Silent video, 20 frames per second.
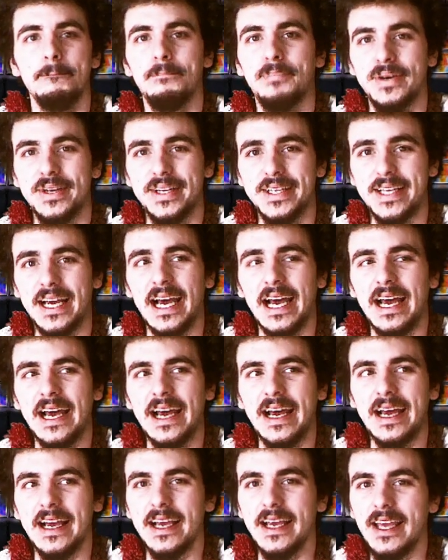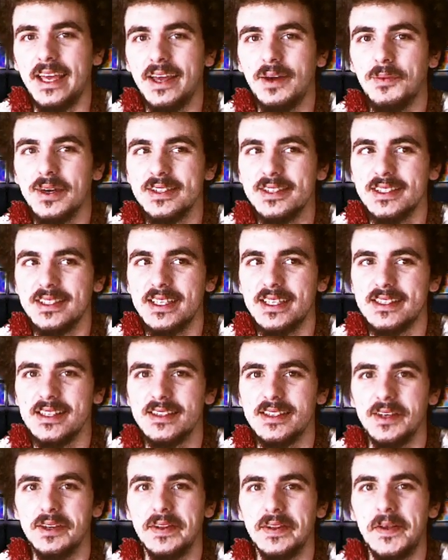But it wasn't
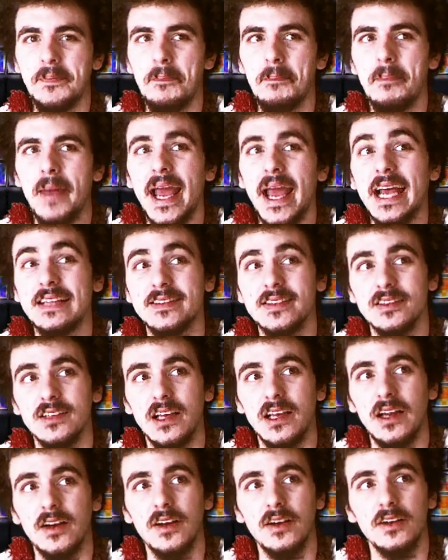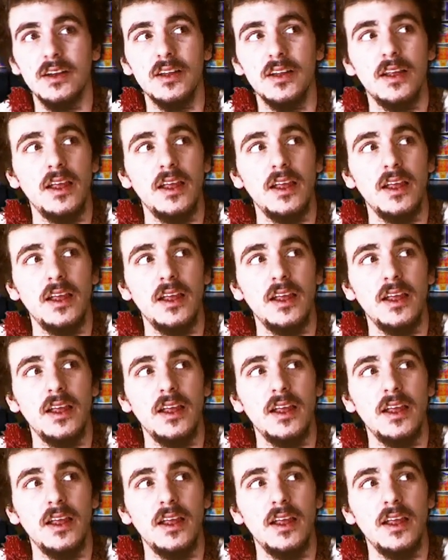necessarily manslaughter.